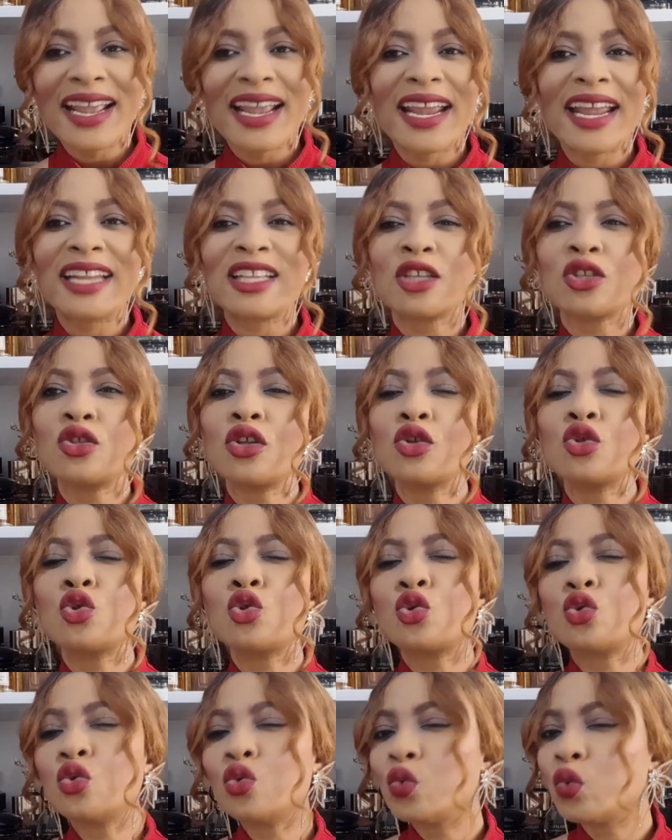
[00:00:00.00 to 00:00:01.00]
It is not
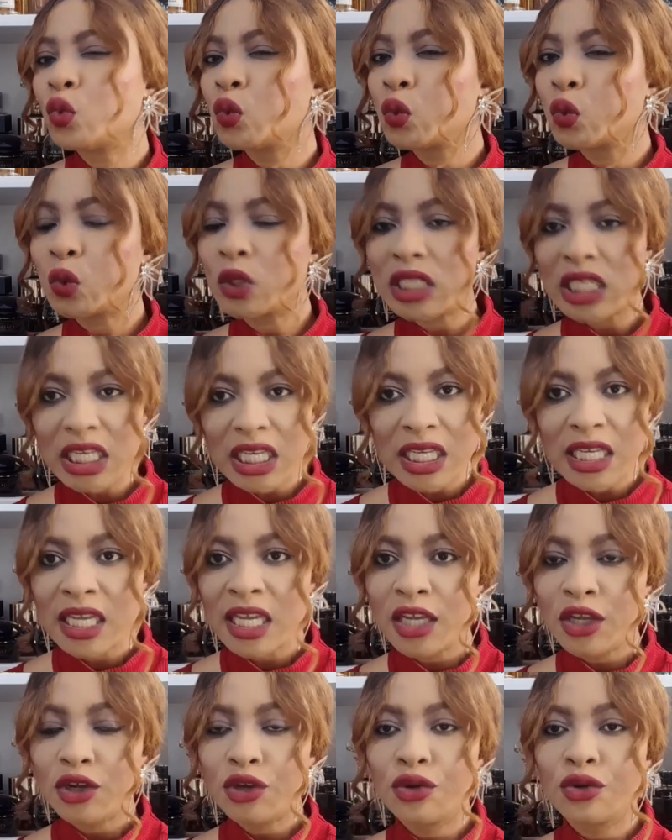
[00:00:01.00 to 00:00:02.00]
too woody,
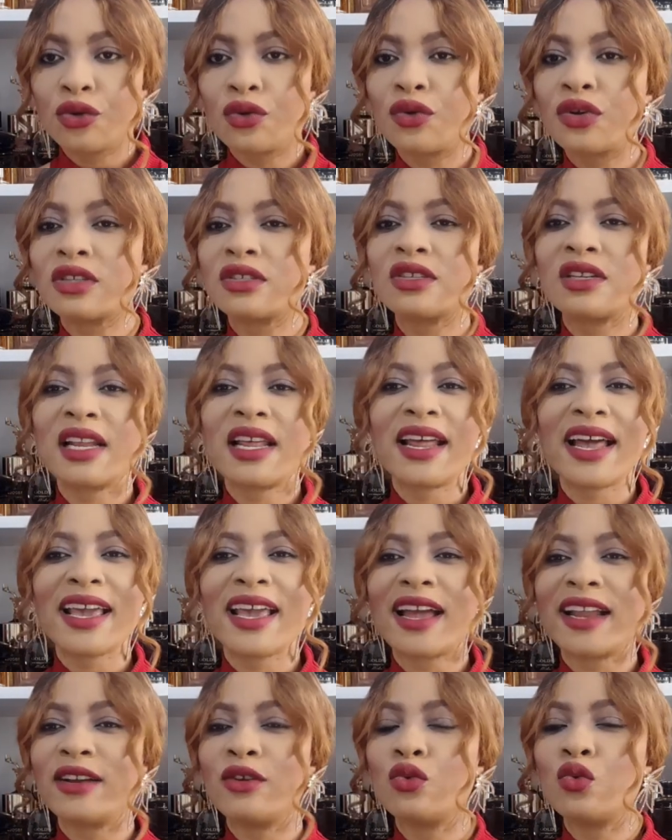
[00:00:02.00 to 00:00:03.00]
you know, it's not like
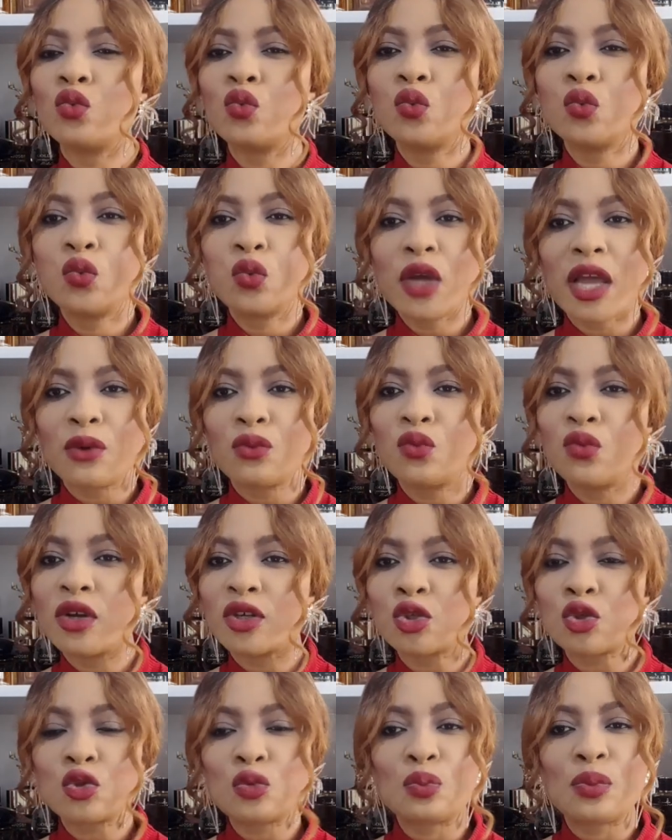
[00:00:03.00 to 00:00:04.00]
a
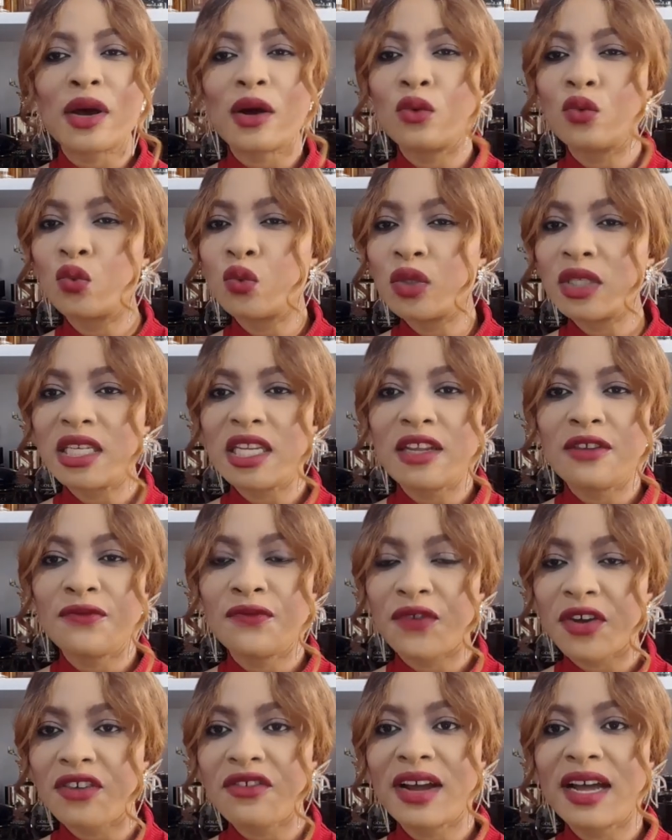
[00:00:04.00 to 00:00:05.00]
super woody
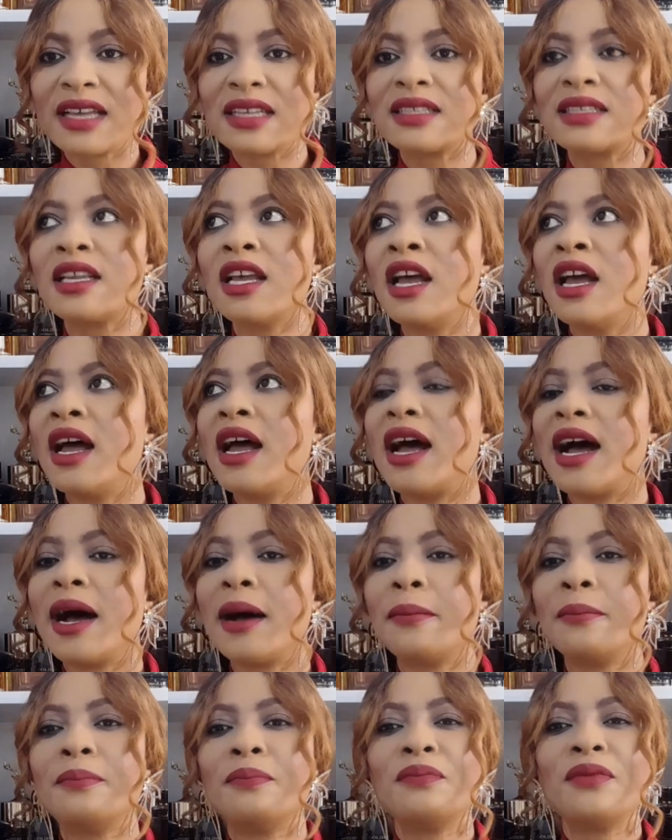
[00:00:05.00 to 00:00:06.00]
fragrance.
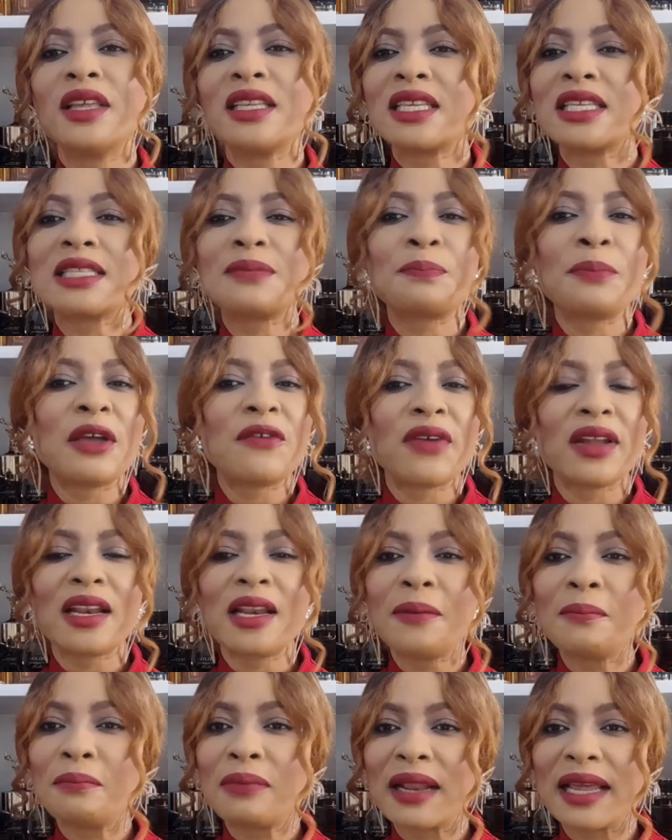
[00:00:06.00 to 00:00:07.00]
It is perfectly
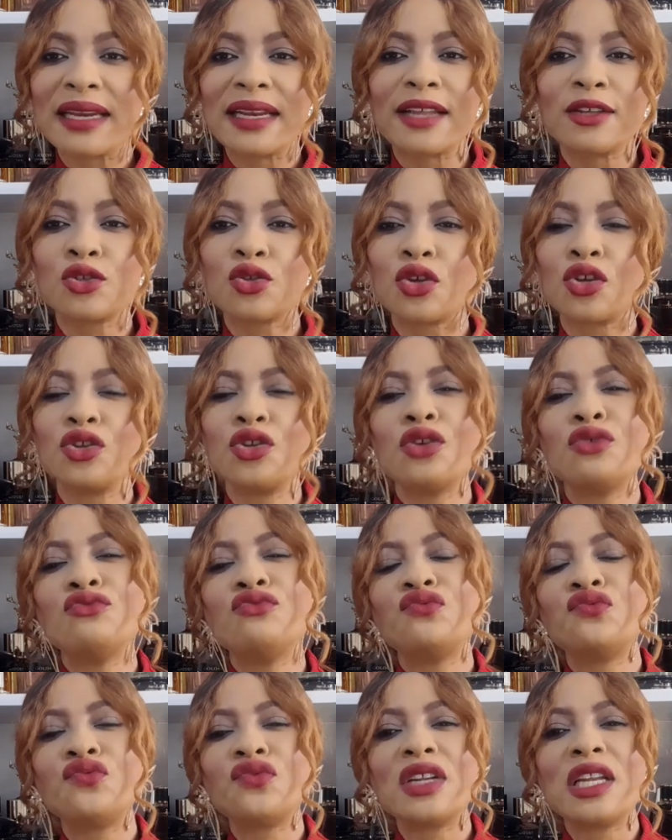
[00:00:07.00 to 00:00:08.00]
blended, so you
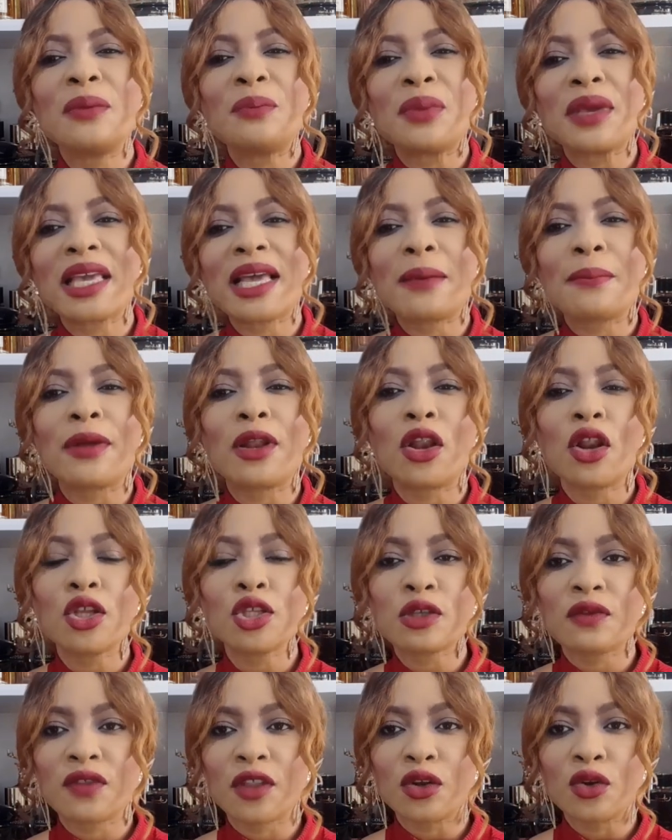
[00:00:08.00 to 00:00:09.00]
don't really pick up a
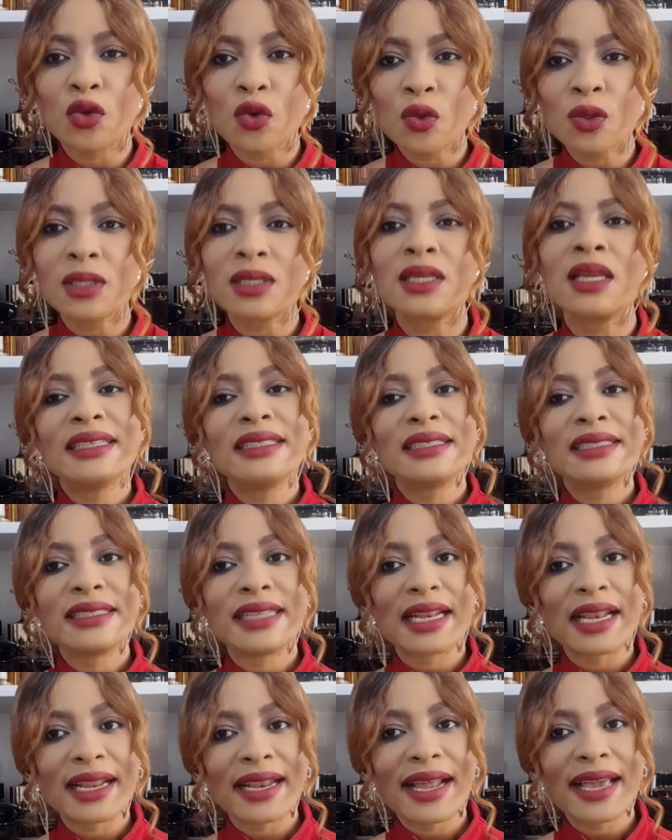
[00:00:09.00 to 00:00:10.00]
lot of the notes.
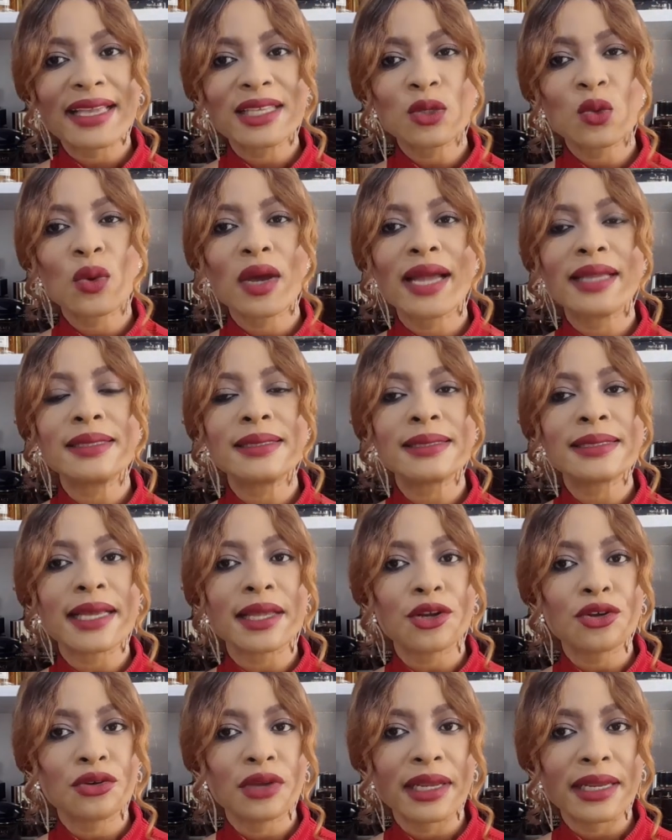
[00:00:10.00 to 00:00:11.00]
The leather is quite
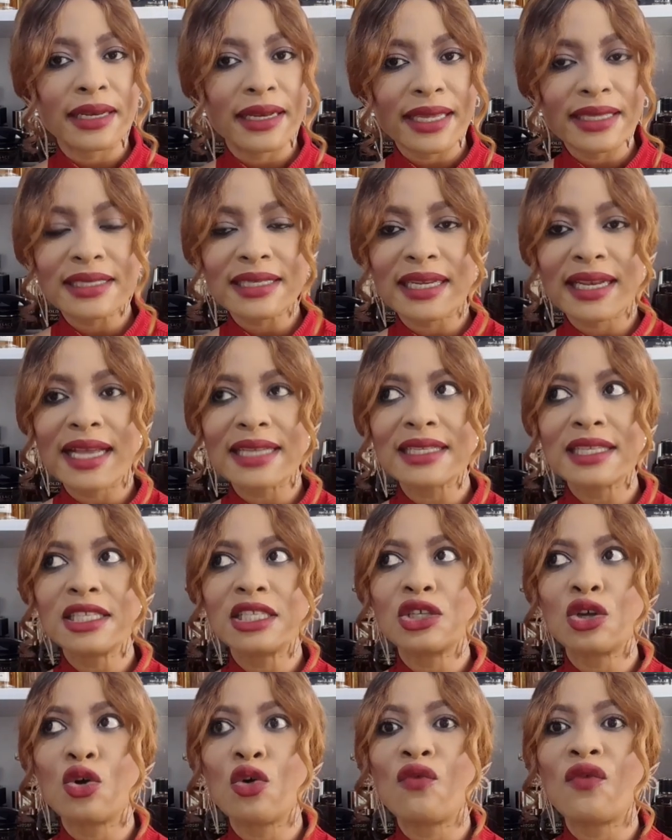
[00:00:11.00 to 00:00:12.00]
subtle in it. It
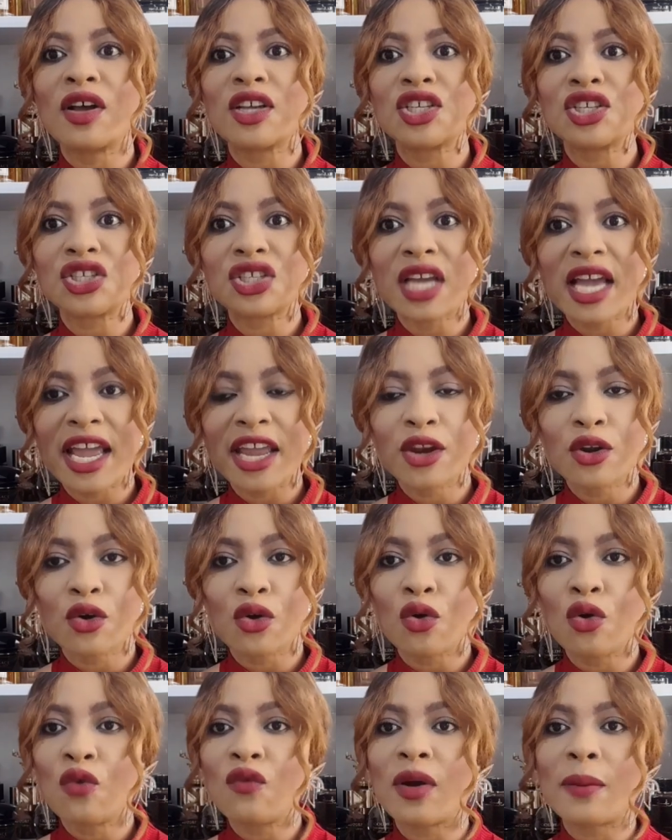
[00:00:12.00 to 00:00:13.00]
doesn't overshine
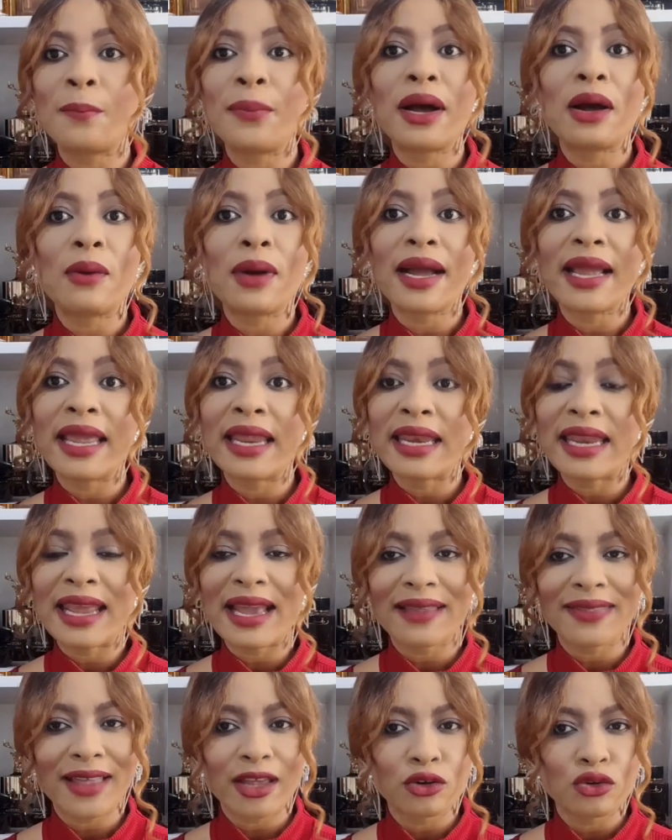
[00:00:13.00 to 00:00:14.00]
or overpower any
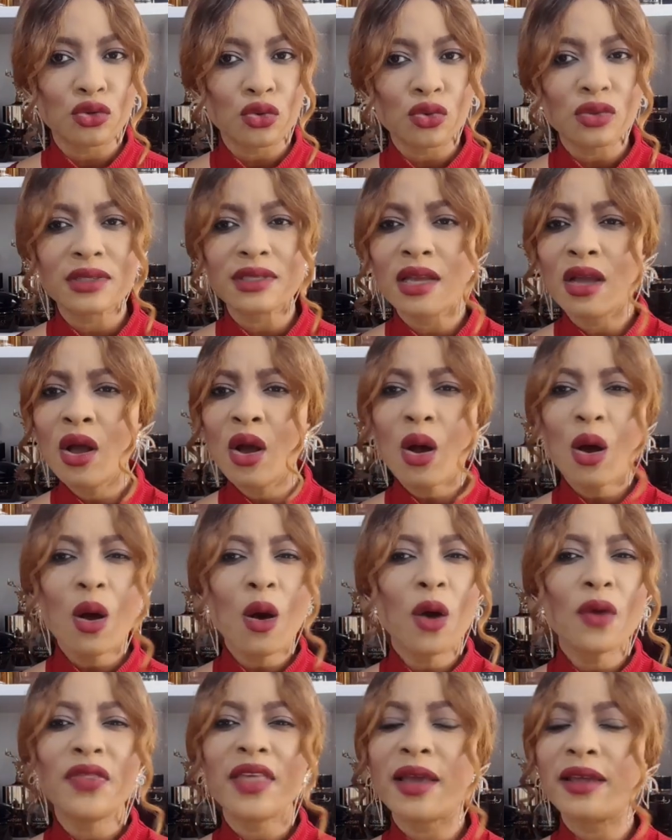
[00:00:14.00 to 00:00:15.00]
other notes.
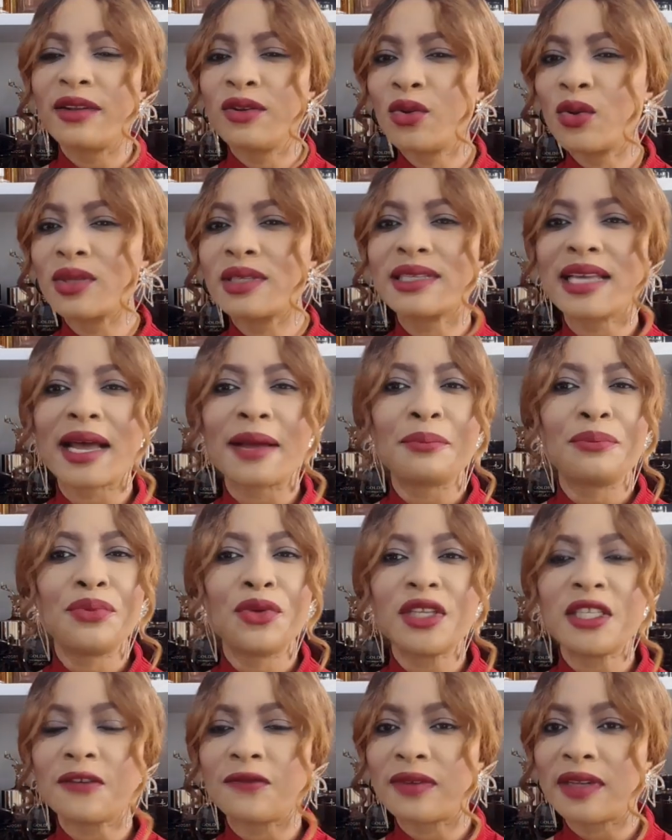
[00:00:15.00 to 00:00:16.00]
All the notes are
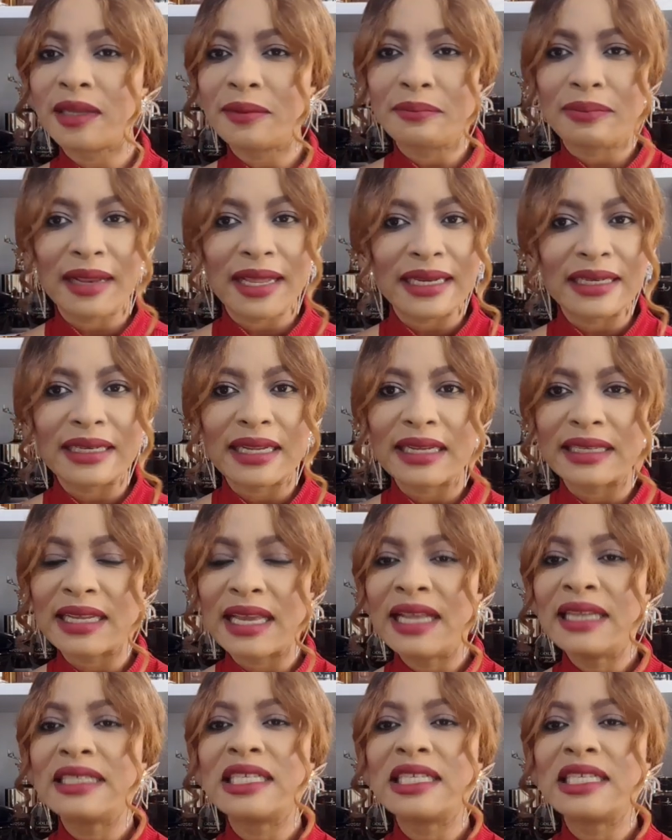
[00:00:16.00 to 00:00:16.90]
beautifully blended.